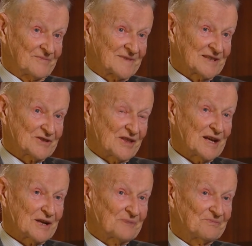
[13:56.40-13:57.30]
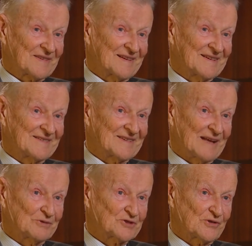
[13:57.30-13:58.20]
Just think.
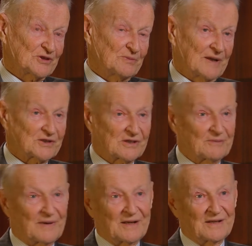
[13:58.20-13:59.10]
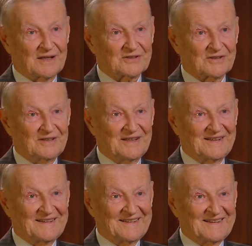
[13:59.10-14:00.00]
That was first mentioned by Nixon
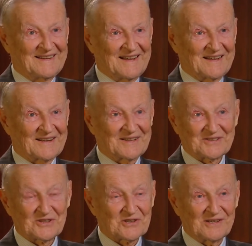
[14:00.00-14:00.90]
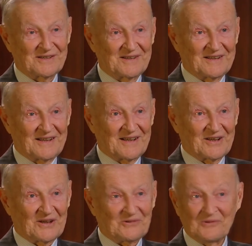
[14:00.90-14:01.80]
and Kissinger.
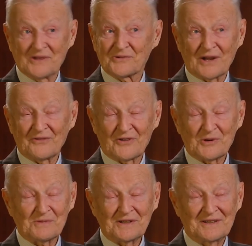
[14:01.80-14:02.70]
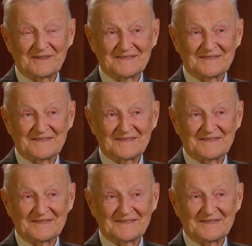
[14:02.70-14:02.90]
We reaffirmed it.